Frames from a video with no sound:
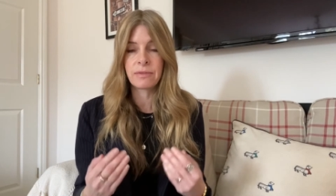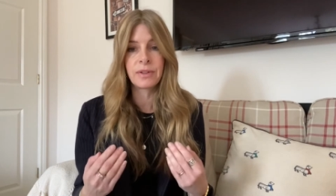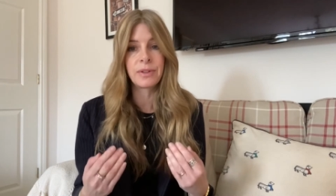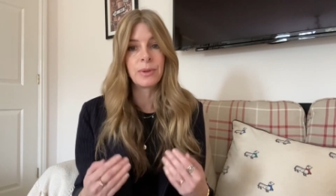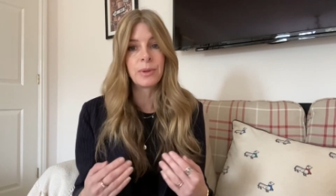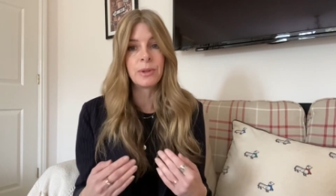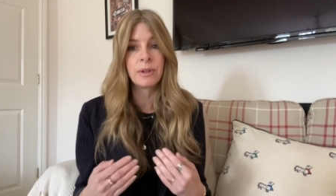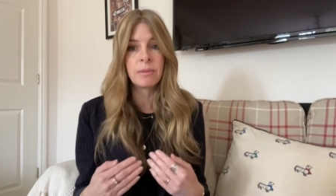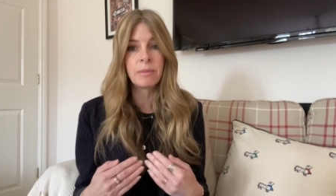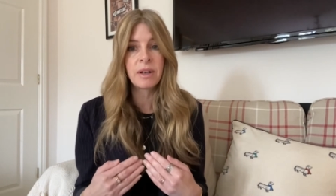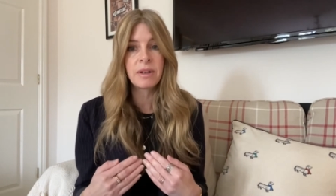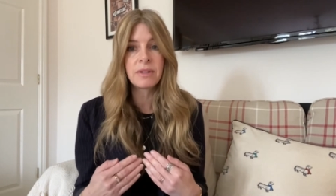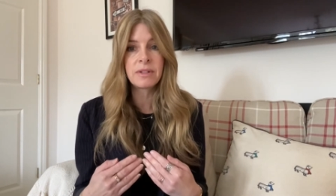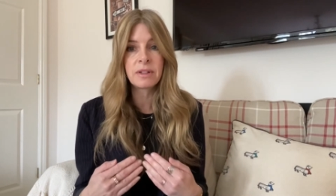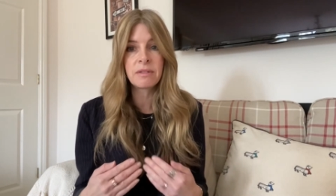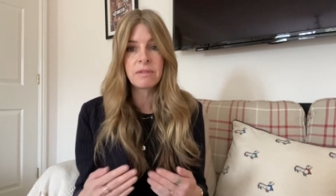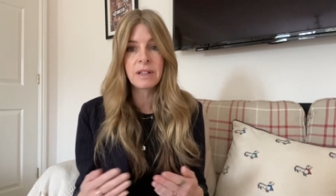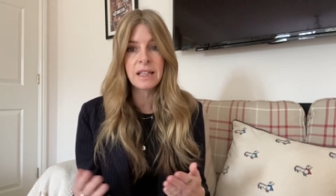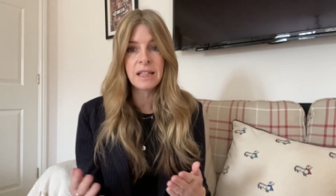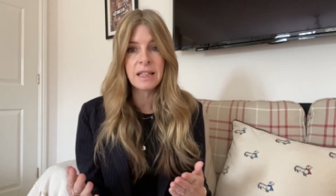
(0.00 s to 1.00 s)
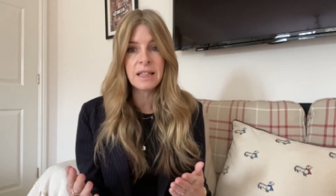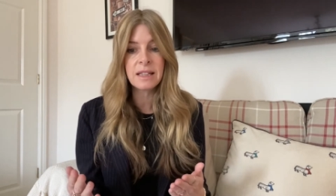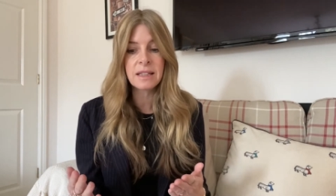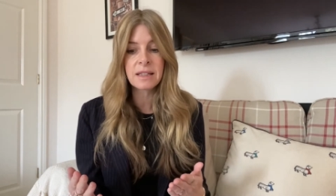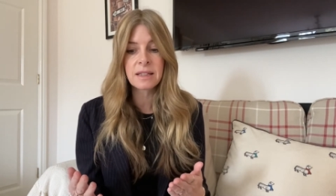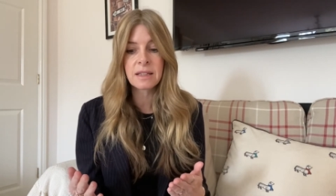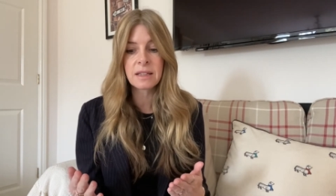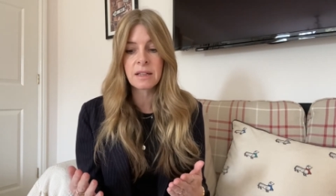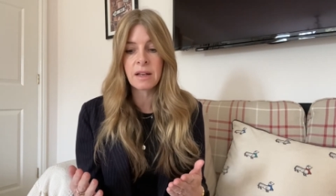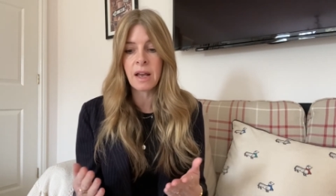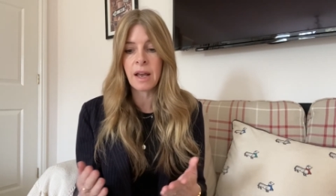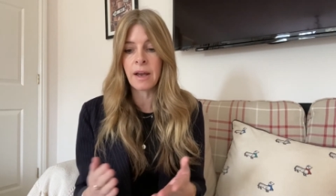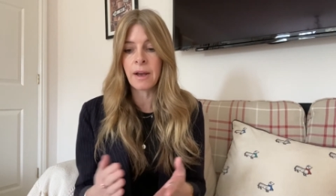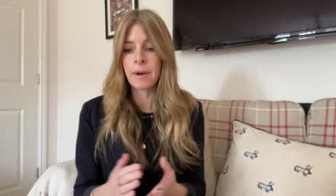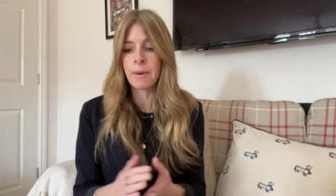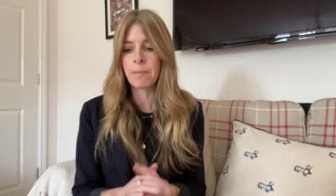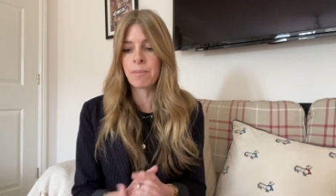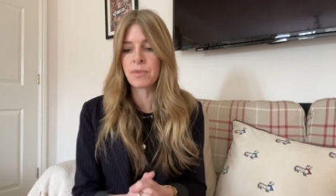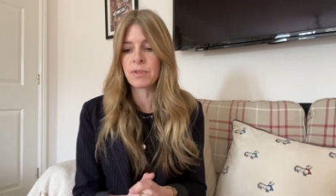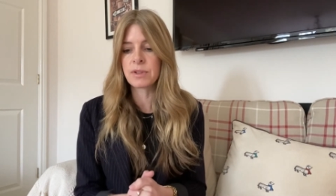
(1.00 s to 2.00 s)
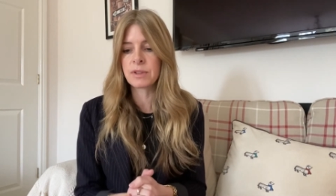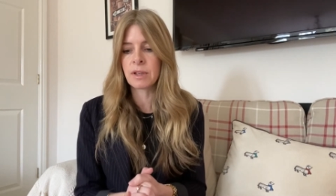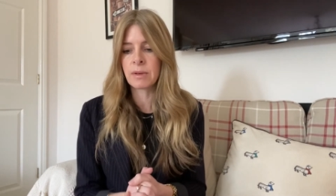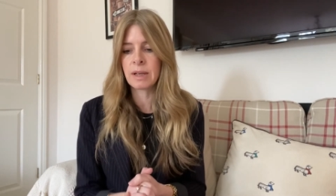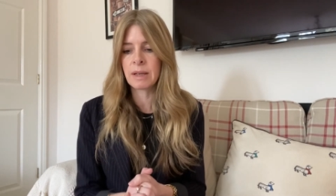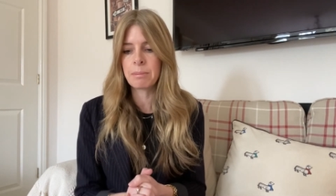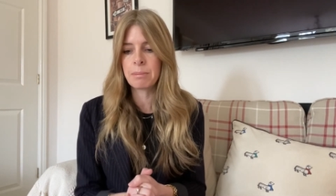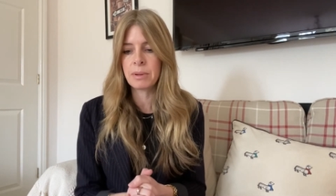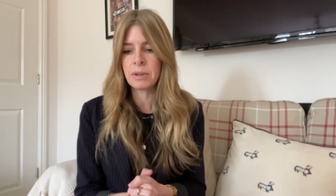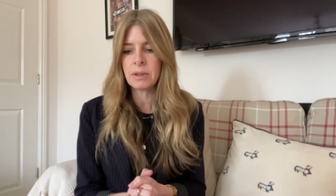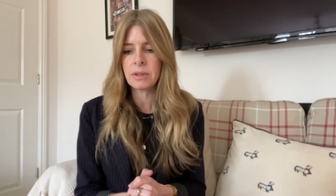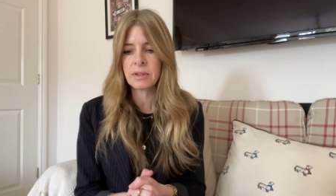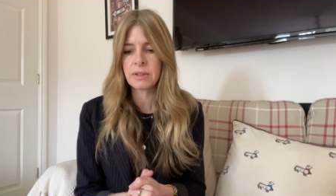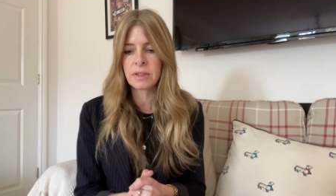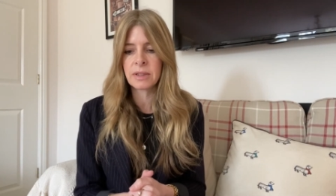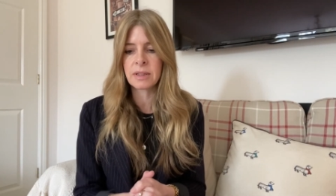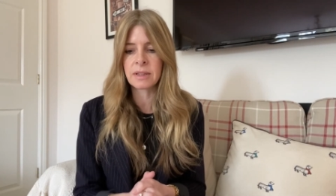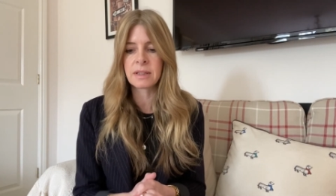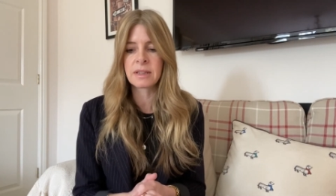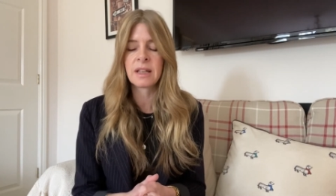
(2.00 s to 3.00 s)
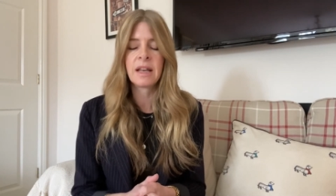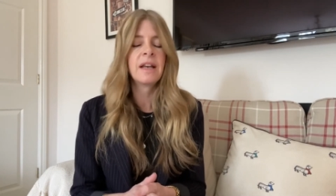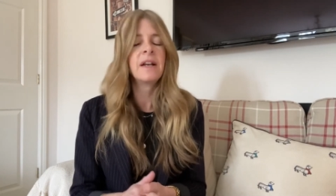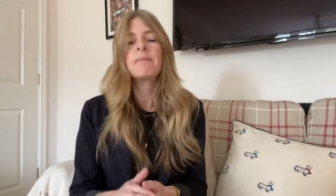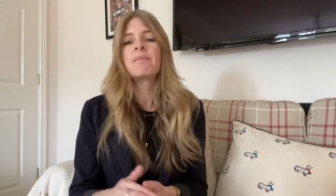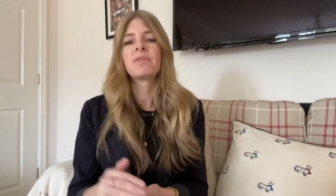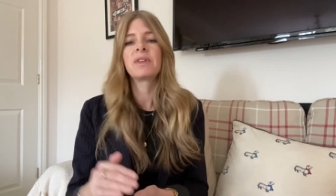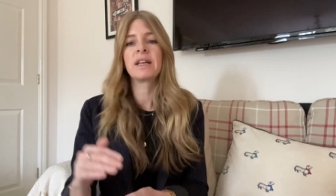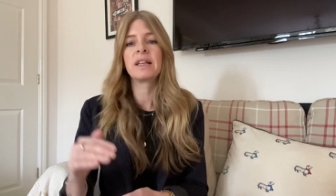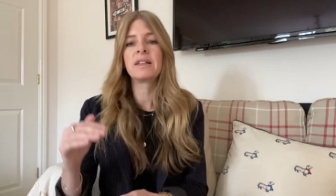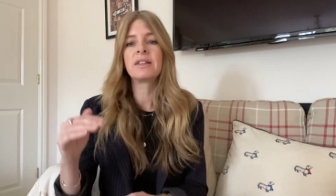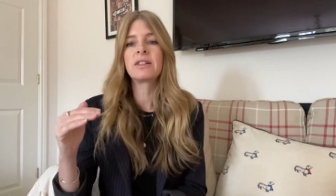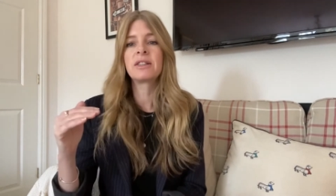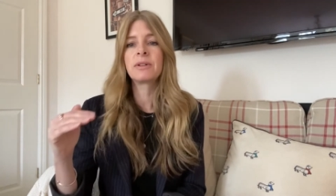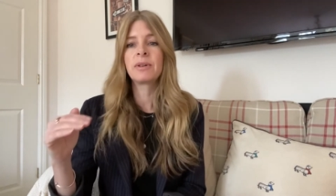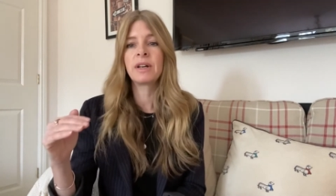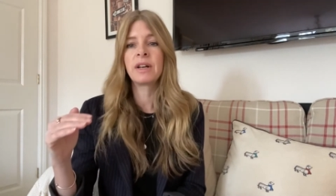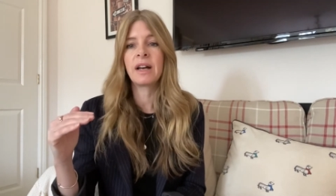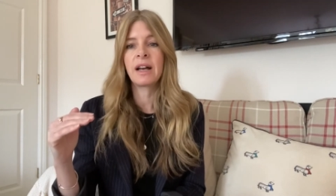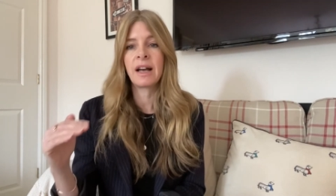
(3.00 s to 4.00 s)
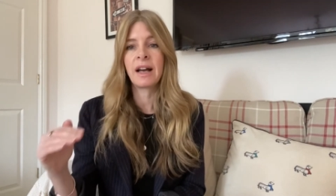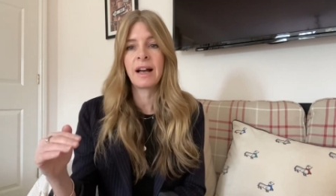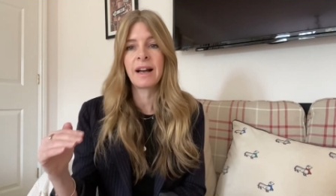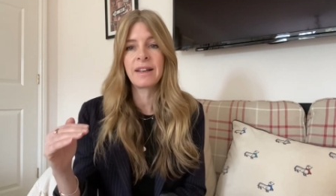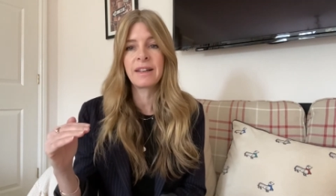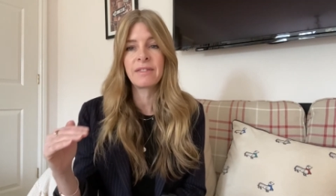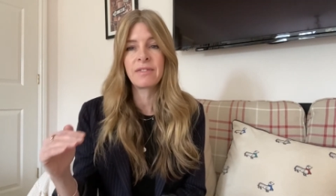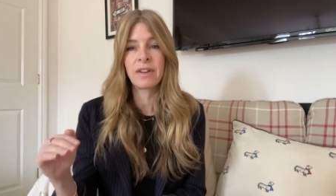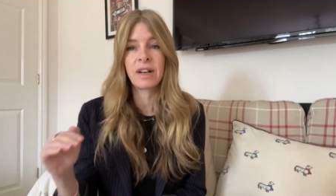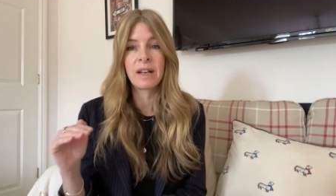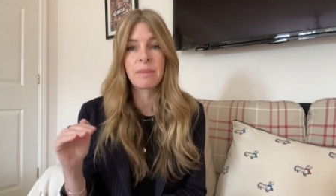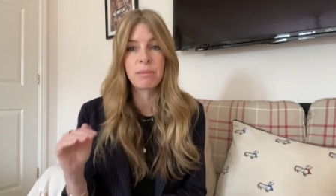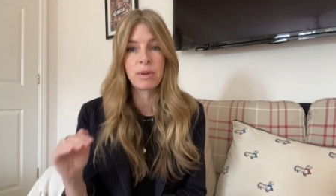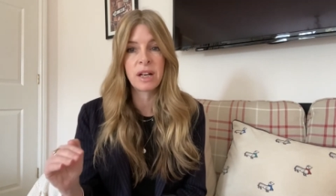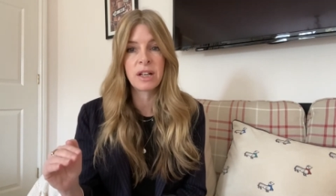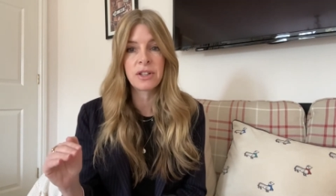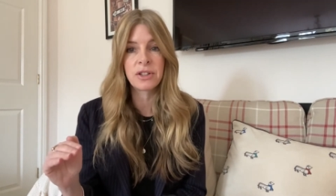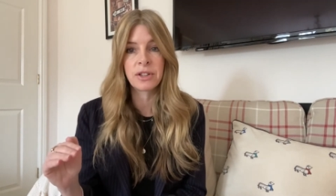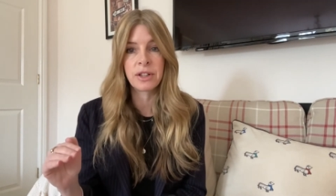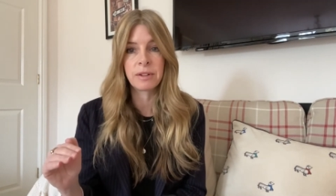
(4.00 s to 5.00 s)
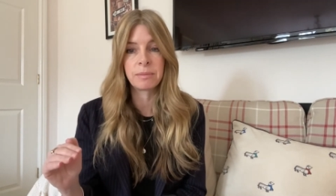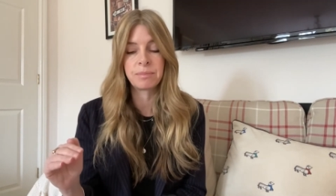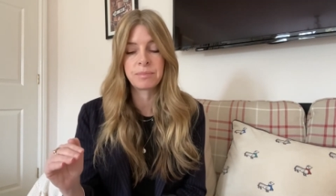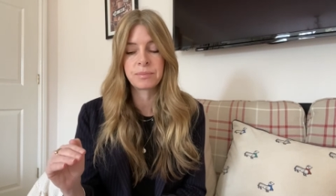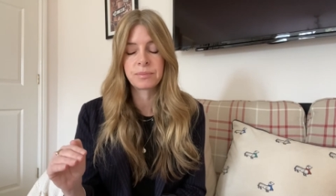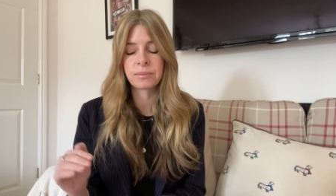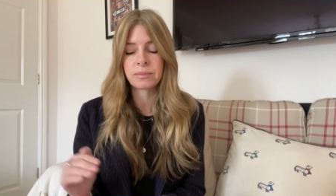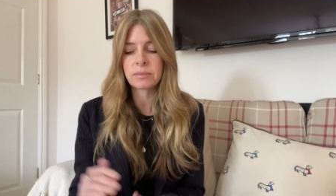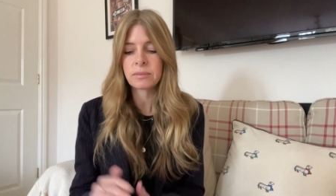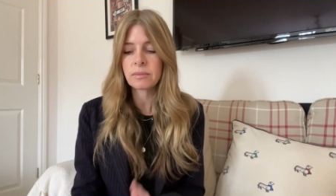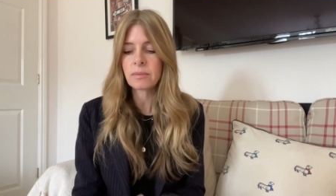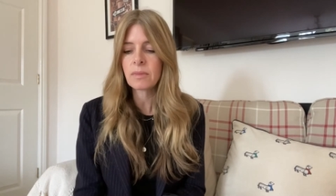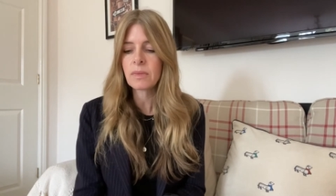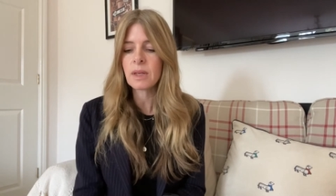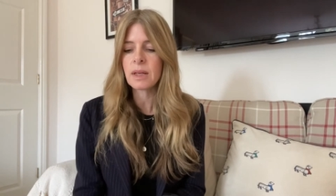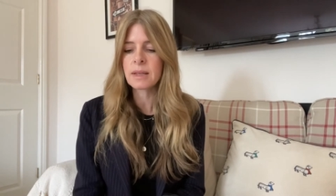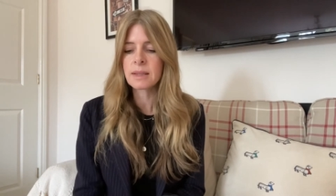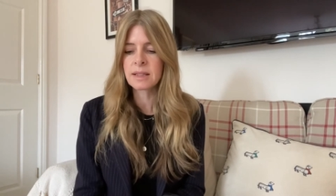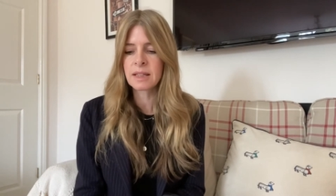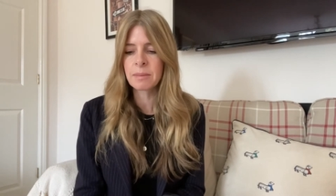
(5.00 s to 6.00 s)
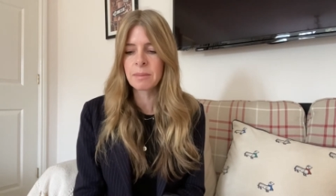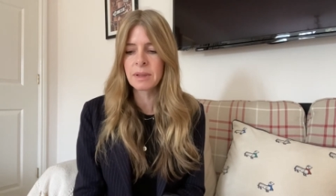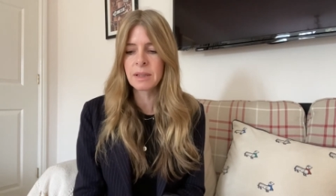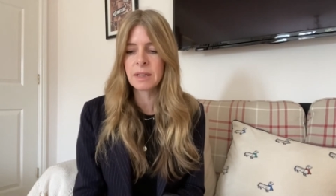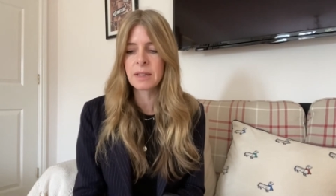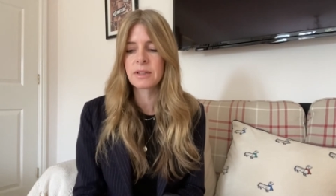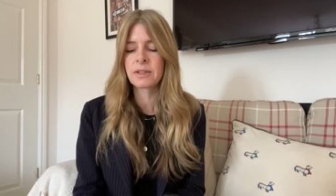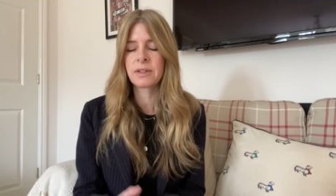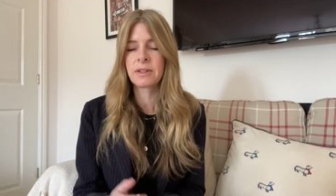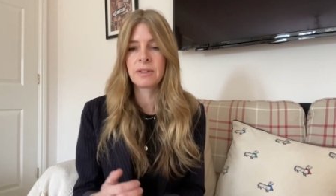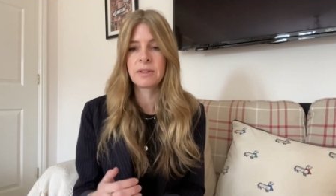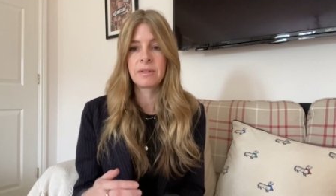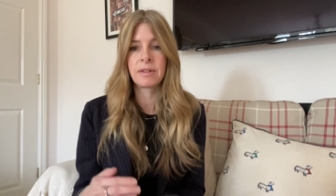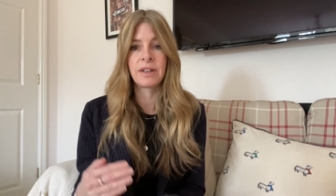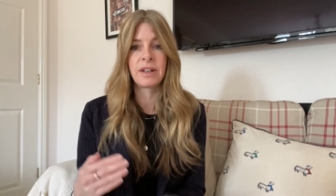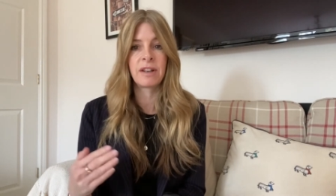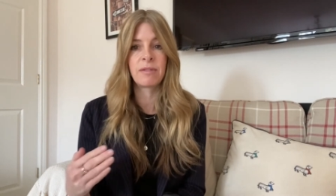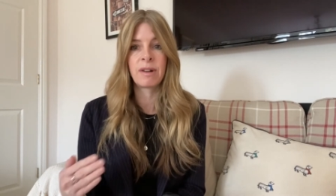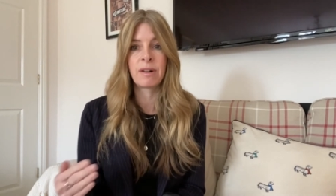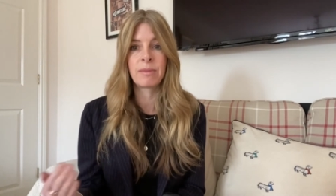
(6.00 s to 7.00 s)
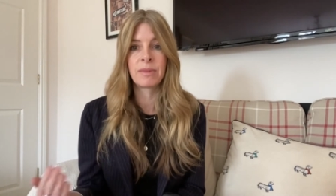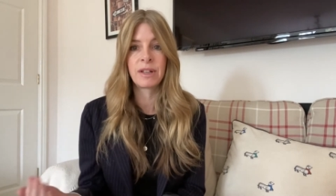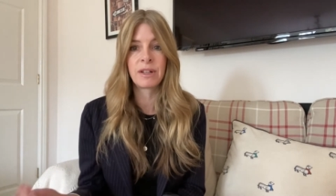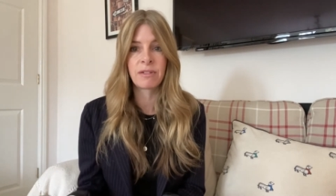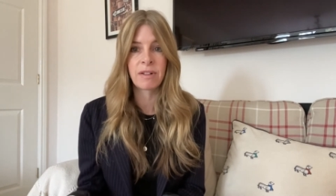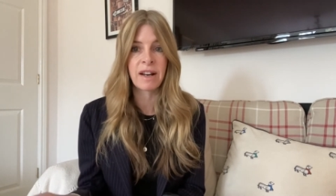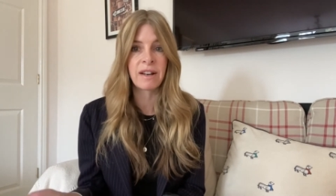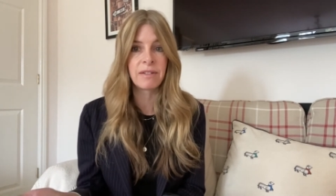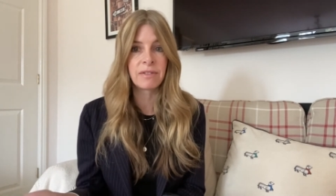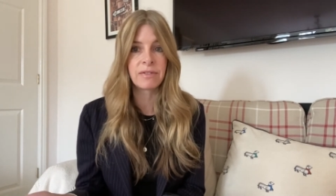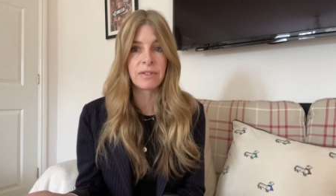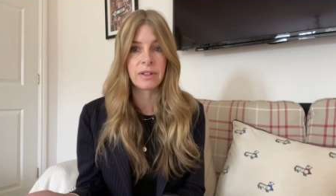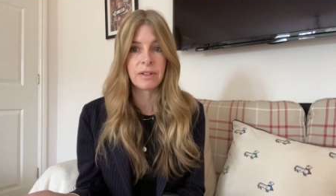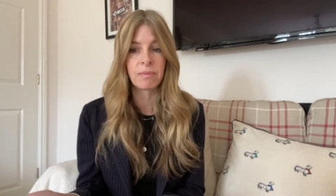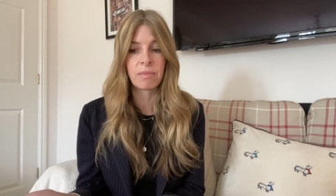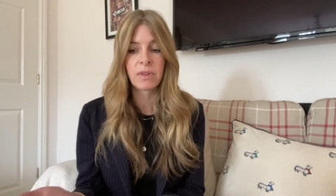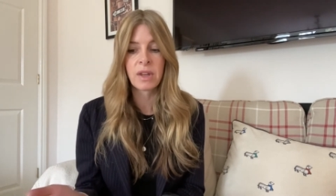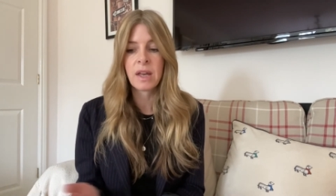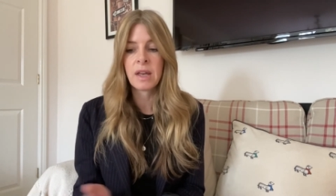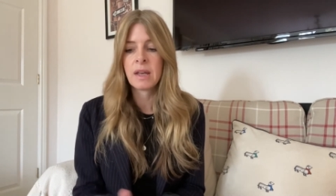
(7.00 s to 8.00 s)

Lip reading: hormones are released, so it puts us into a higher vibration, similar to when we're grateful.